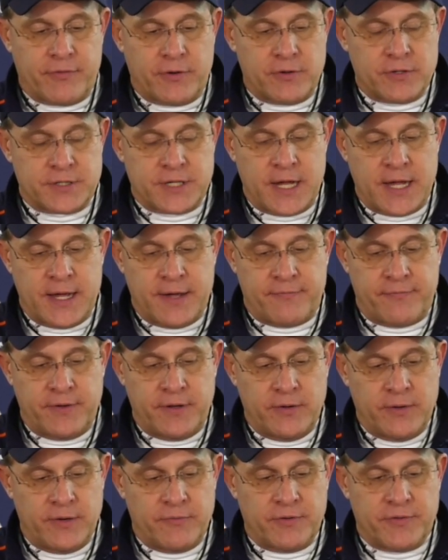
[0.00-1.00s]
first half,
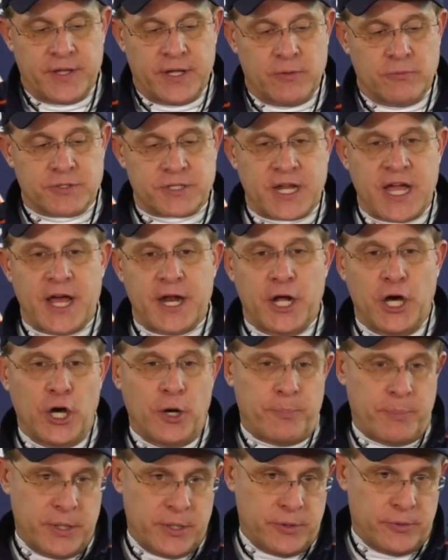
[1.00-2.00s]
you know, everything was kind of
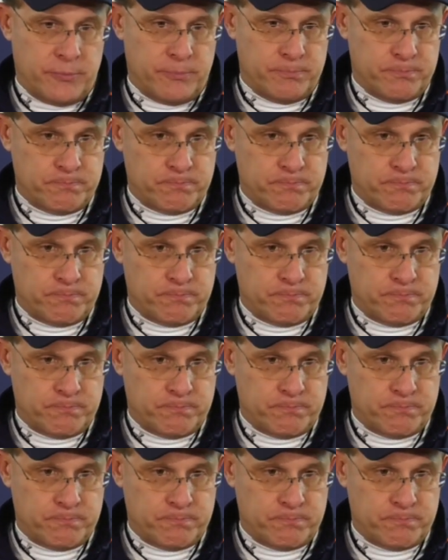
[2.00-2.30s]
uphill.